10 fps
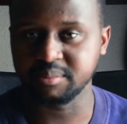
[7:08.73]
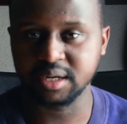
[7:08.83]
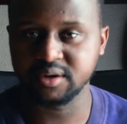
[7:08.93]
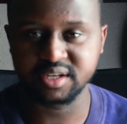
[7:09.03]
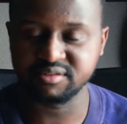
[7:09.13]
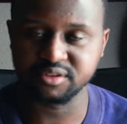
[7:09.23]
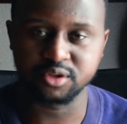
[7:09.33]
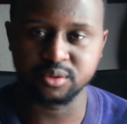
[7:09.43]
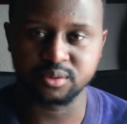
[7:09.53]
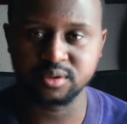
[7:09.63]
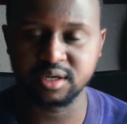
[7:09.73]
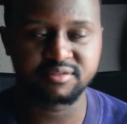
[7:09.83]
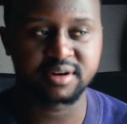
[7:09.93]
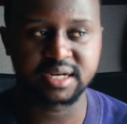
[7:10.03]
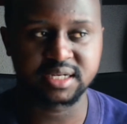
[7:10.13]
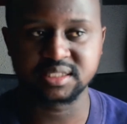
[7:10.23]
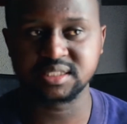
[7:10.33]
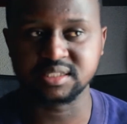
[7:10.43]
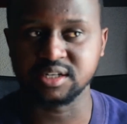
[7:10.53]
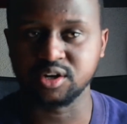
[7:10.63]
married even though their
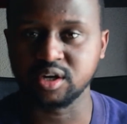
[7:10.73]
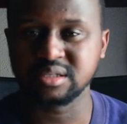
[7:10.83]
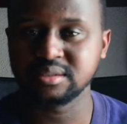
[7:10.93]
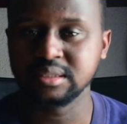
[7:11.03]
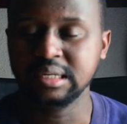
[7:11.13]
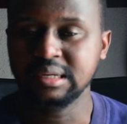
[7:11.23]
finances are not